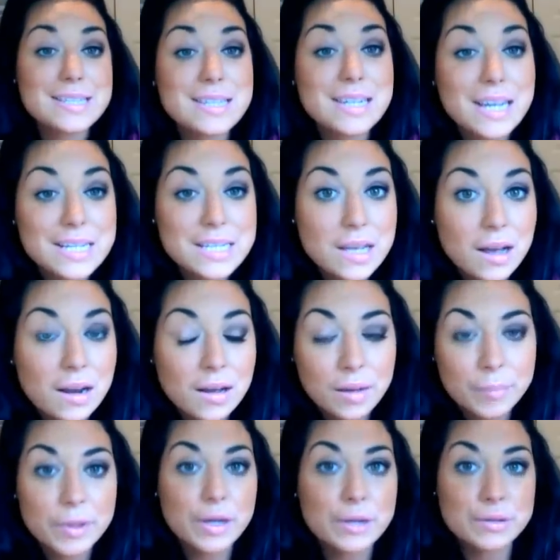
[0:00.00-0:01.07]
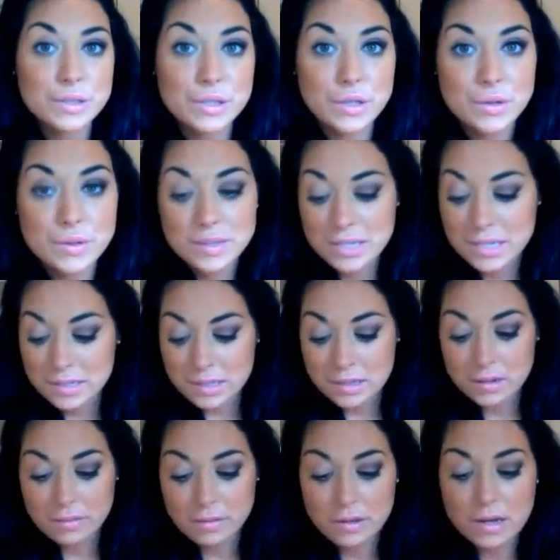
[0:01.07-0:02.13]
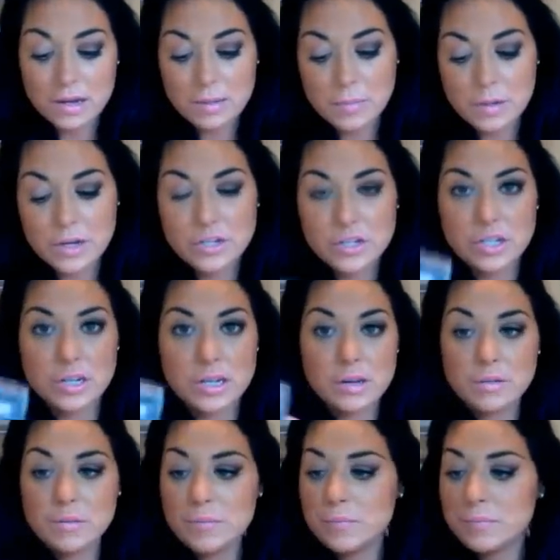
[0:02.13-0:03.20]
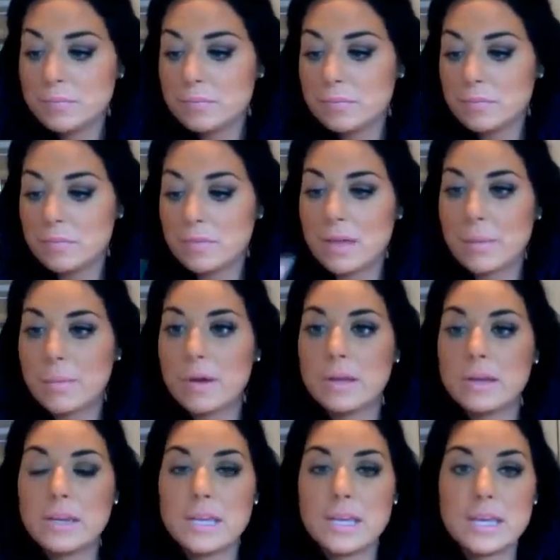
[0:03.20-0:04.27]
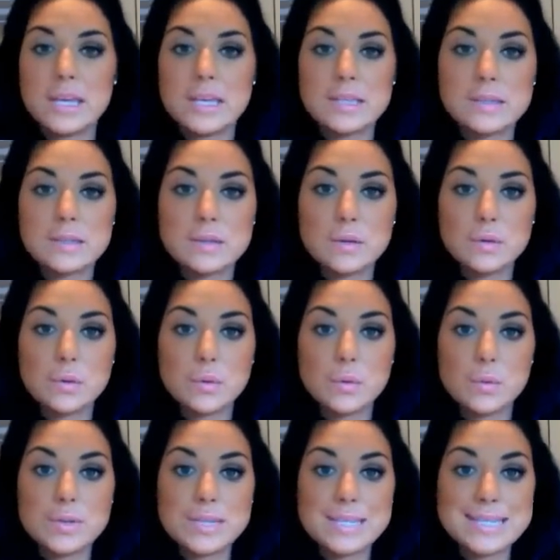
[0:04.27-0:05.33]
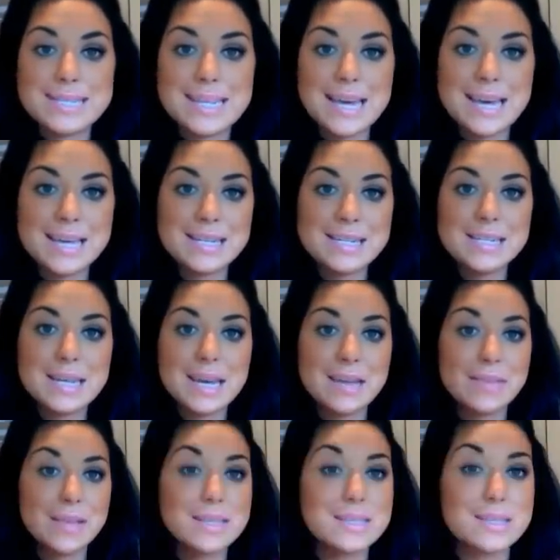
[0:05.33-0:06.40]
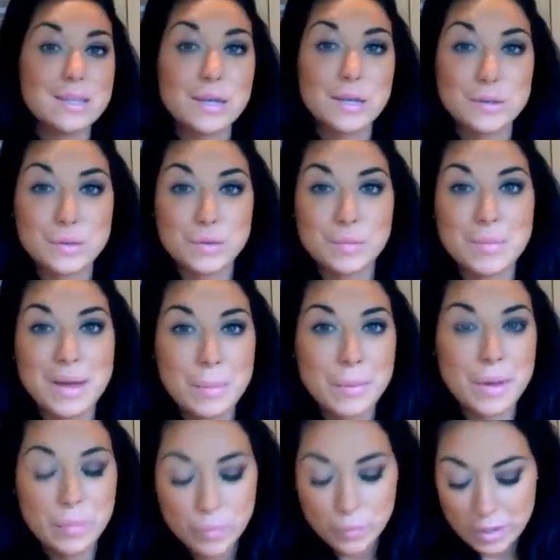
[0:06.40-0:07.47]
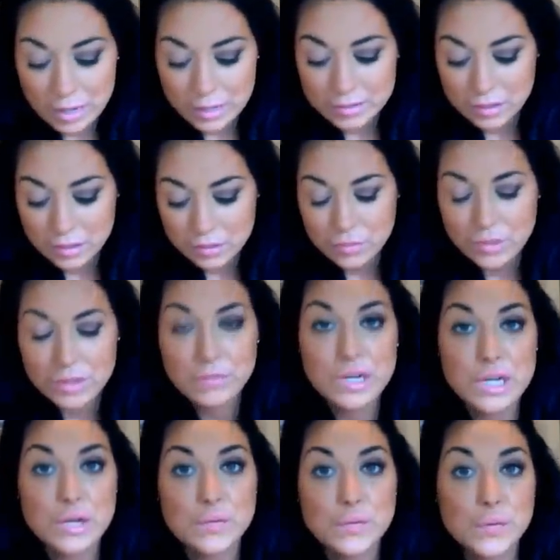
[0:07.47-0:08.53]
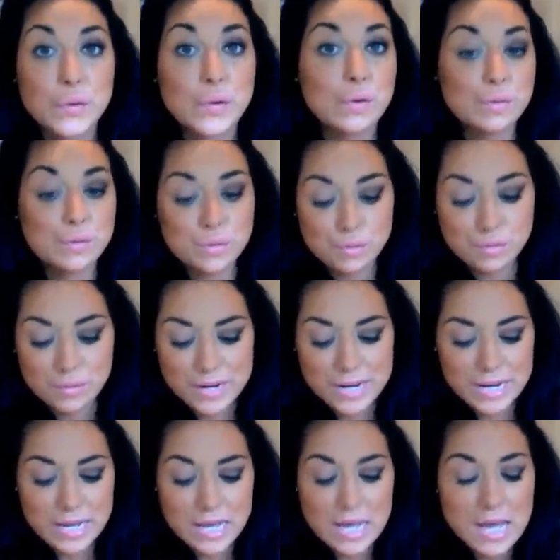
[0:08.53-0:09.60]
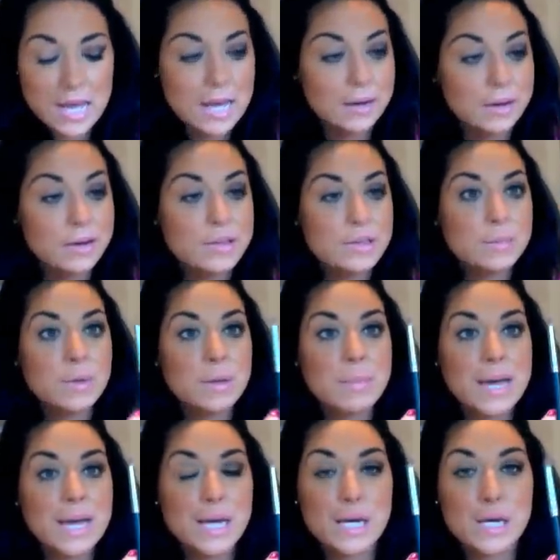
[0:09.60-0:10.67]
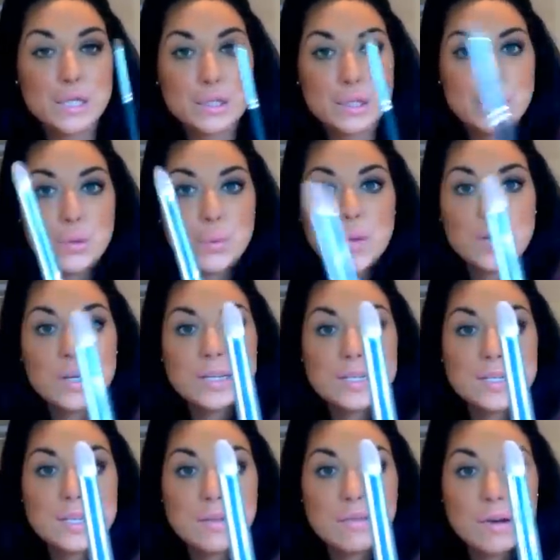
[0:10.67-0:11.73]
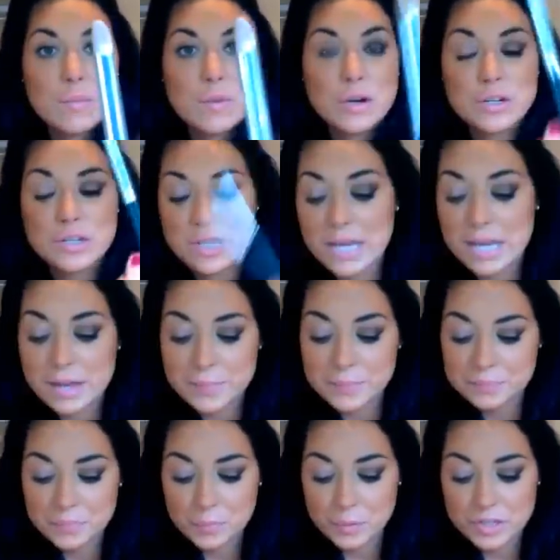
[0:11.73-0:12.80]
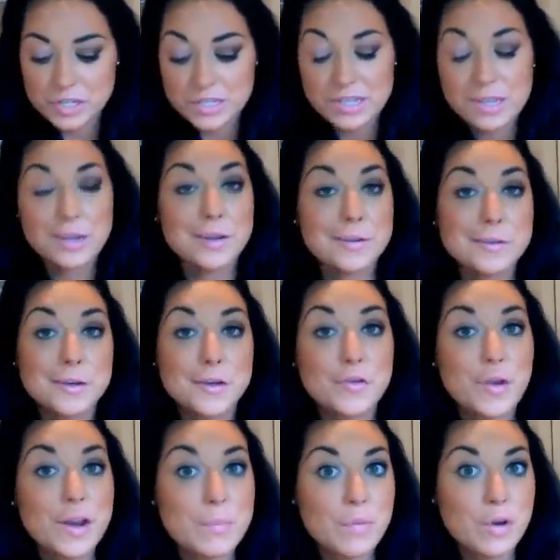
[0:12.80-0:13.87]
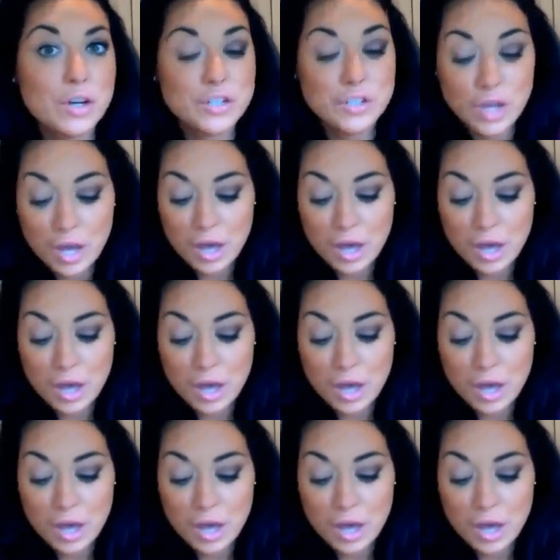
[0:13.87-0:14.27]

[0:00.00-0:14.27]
so the next colour I'm going to use is another colour by Chanel. That one is called Sand, and that's a sort of matte pebble colour, so it's really good for contouring. And I'm going to use my MAC 210 brush there, which is another great brush